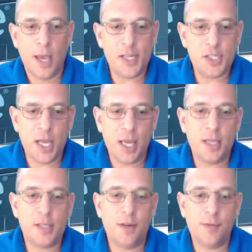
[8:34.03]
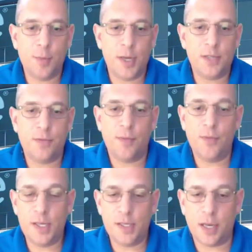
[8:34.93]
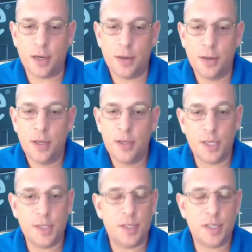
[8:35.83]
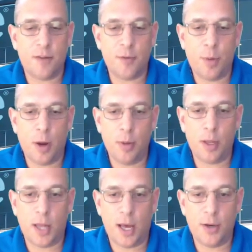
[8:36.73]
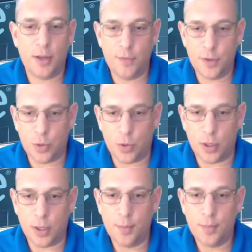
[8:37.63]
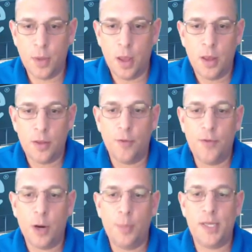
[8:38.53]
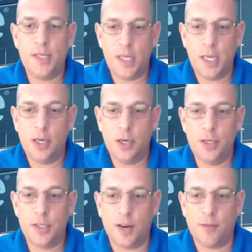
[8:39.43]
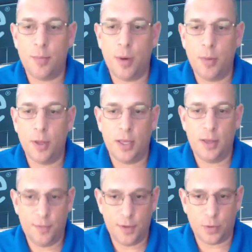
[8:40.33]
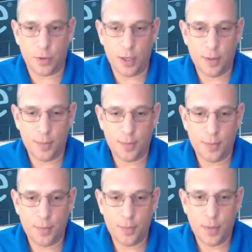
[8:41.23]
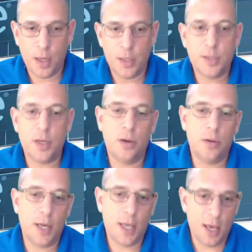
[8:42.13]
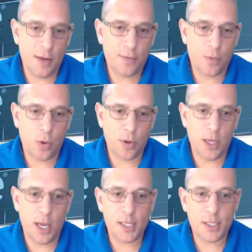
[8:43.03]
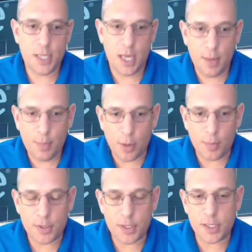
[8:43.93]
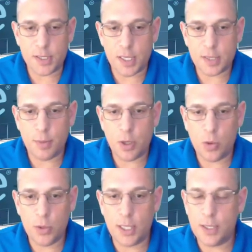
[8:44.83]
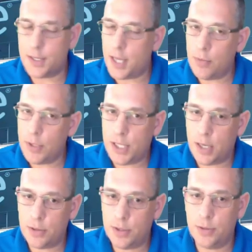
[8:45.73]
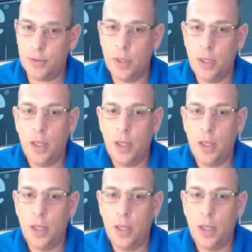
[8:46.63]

H C A gets information from vCenter, doesn't discover public cloud inventory, though V R B C could discover public inventory. So again, for the H C A purpose, the assessment only, it does not reach out to